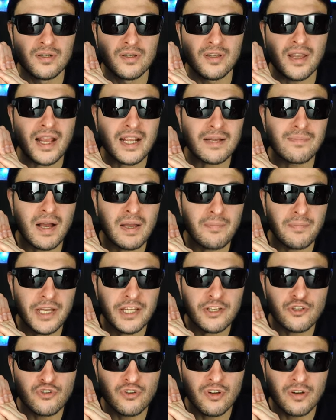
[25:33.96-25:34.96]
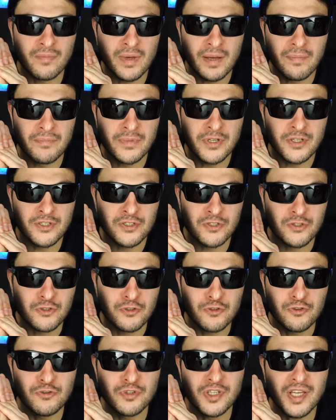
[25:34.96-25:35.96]
like my Patreon members
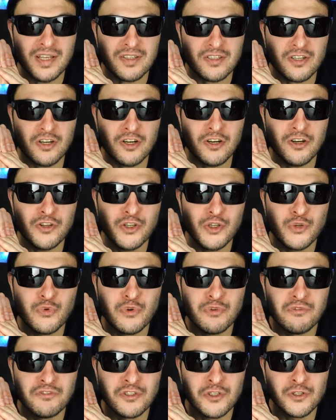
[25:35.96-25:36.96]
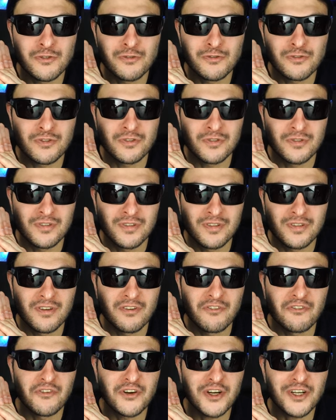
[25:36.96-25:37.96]
who get early reviews,
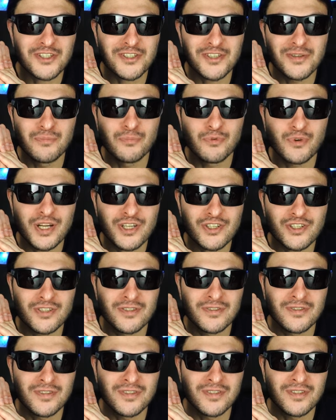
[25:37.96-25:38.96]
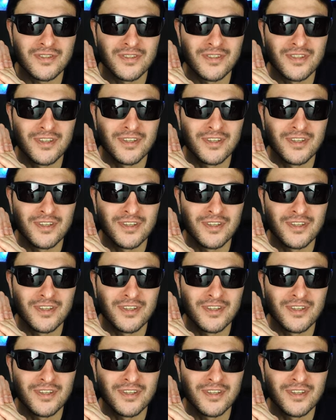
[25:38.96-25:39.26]
first impressions,